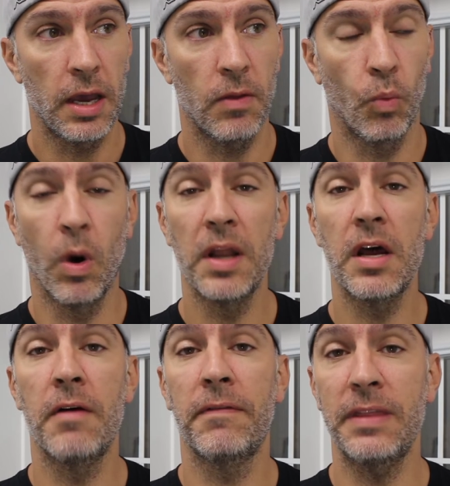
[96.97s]
one
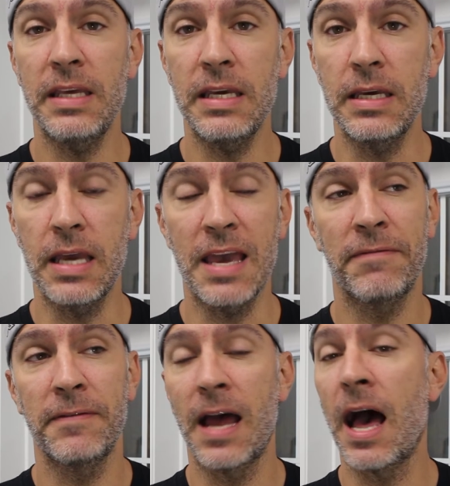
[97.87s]
of the,
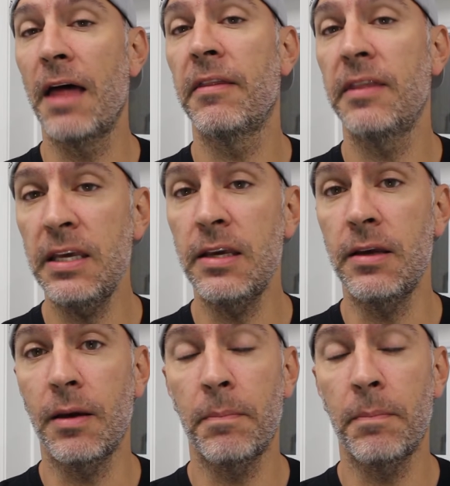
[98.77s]
if not the